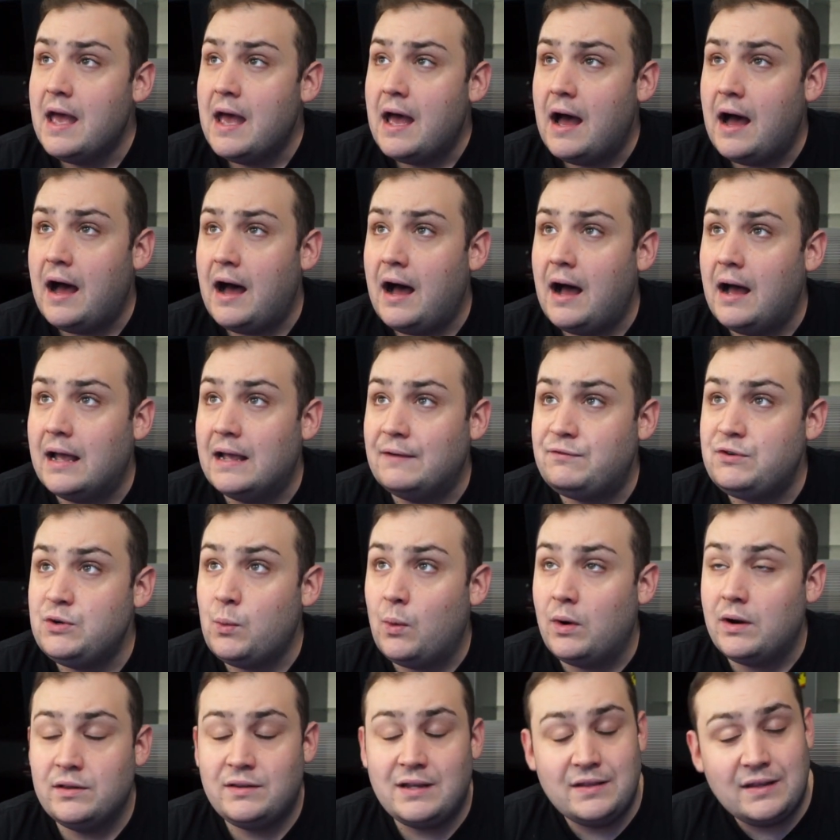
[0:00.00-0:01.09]
If you
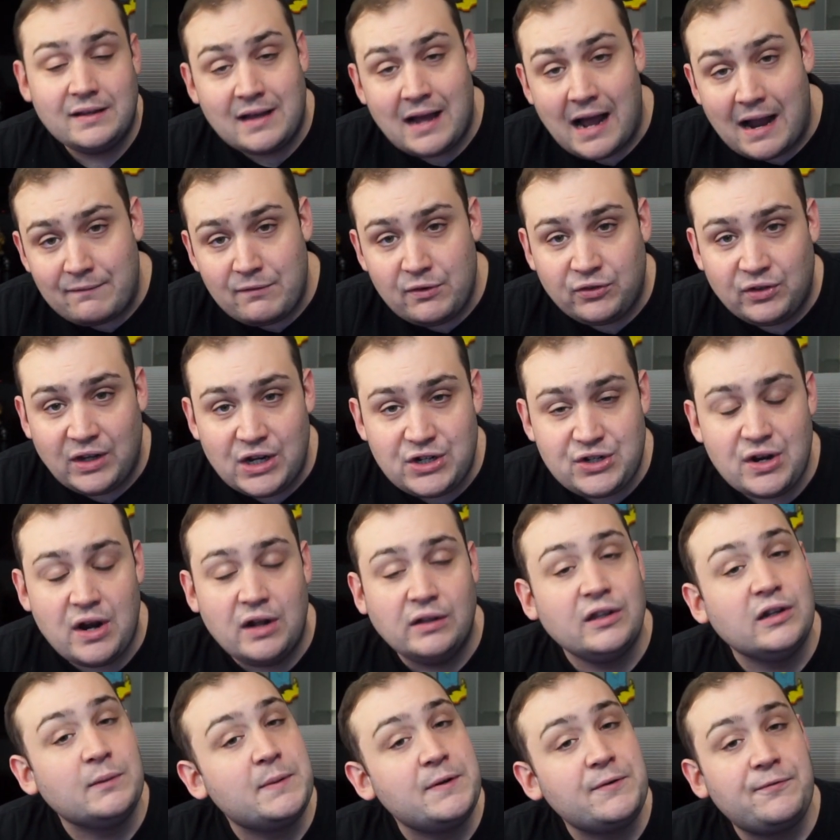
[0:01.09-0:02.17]
want to take the conversation a
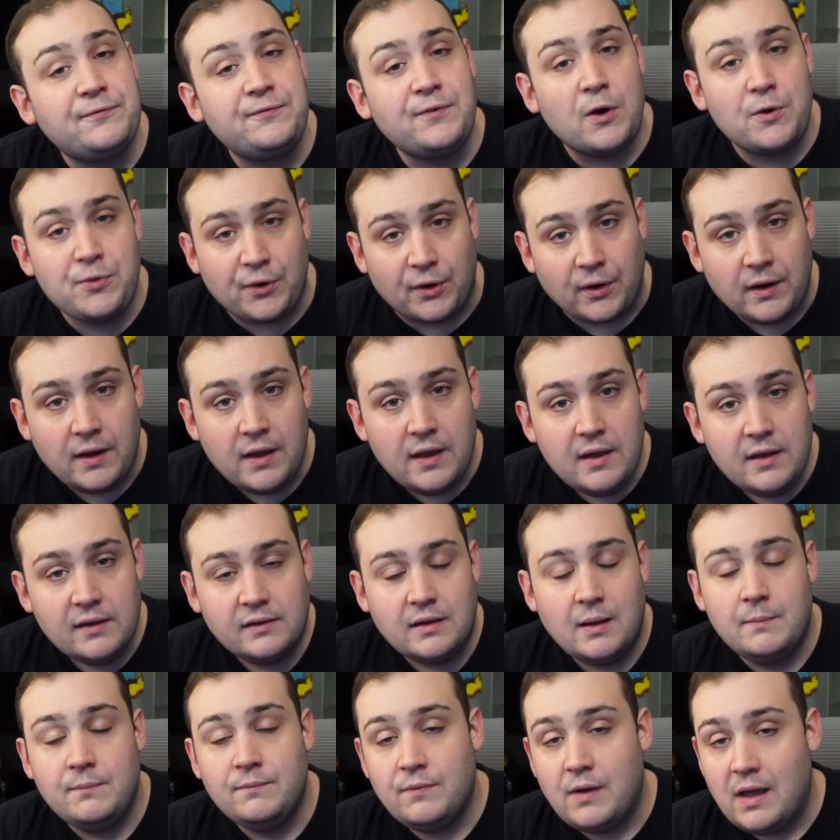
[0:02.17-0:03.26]
little bit further,
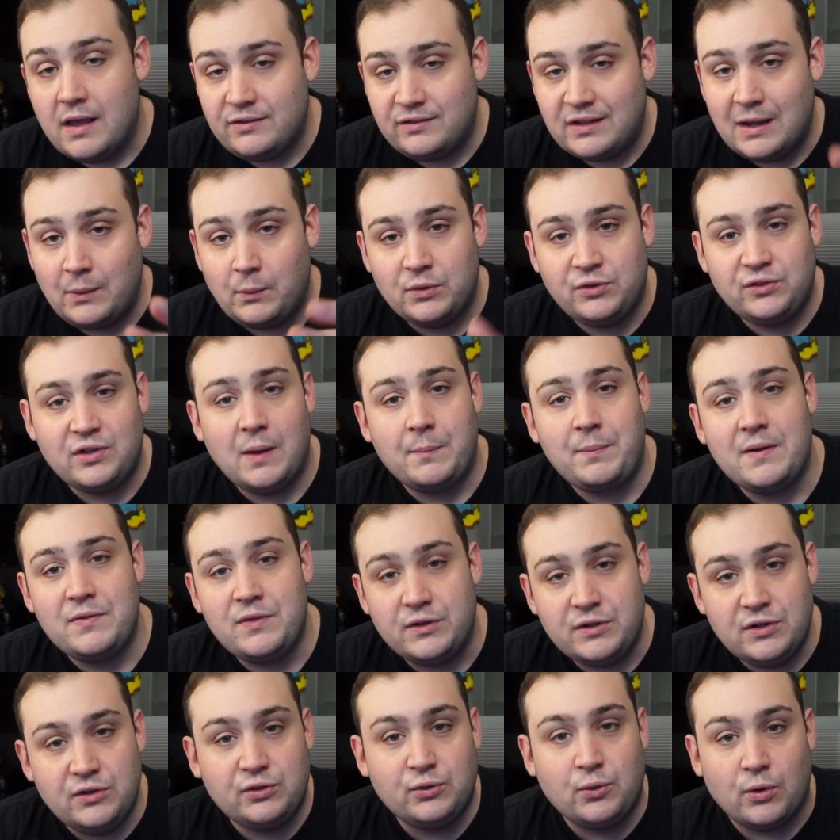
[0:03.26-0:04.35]
come say what's up in the
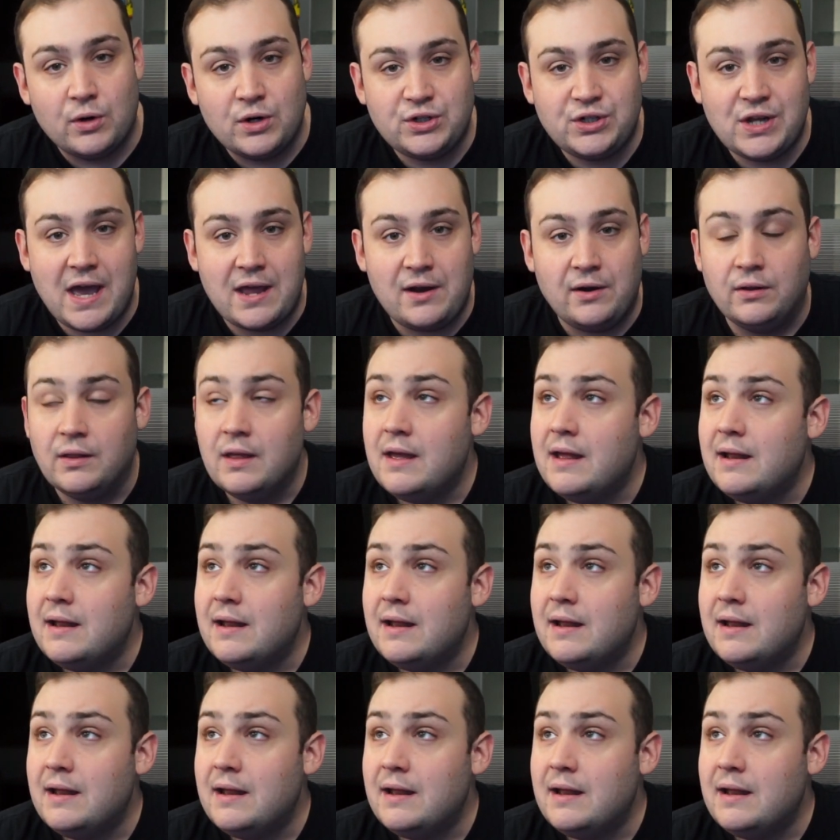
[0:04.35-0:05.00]
Discord channel.